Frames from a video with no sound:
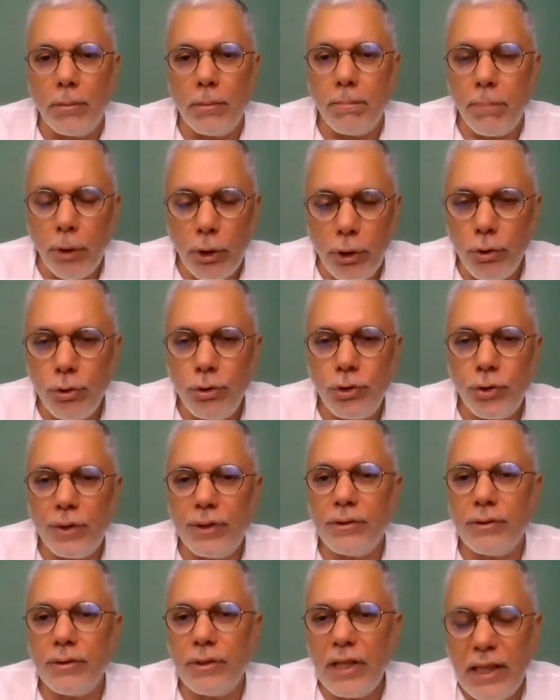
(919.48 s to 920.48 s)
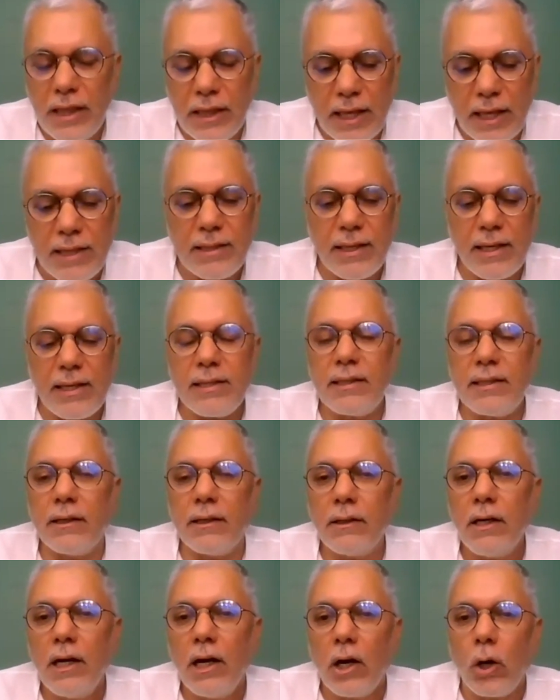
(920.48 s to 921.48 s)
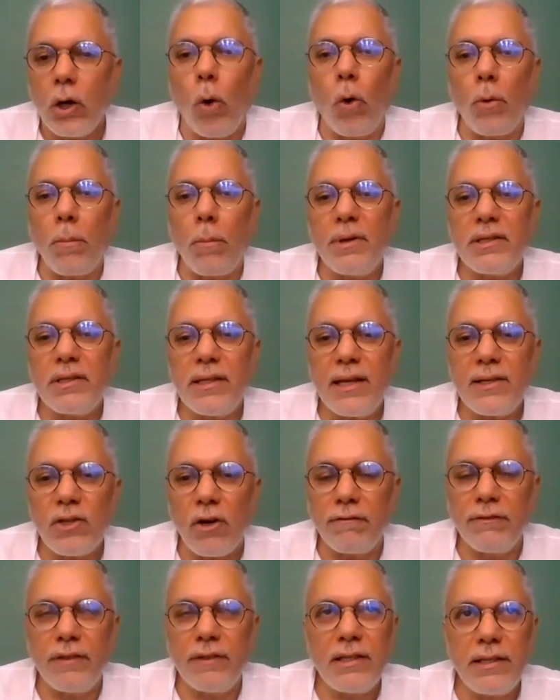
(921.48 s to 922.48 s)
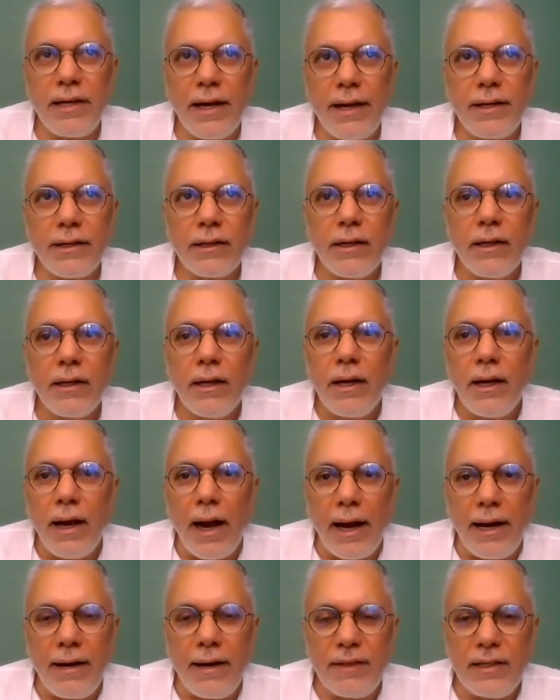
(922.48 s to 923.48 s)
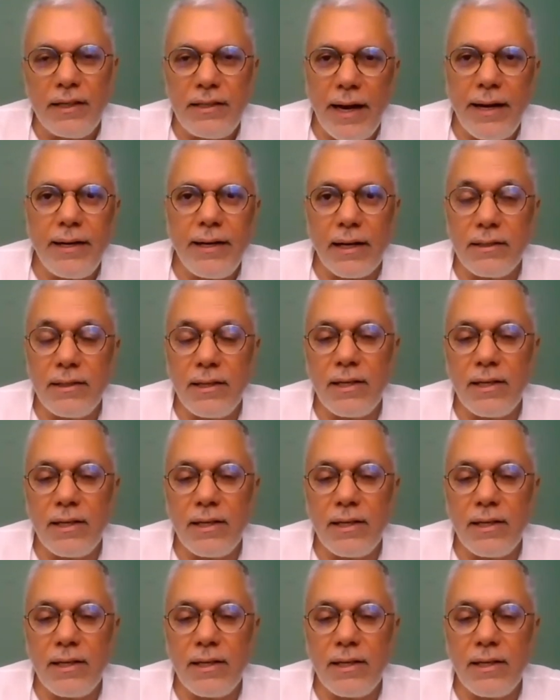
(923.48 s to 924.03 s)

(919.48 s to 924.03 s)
pollution. This is the core business of the state. And if the state does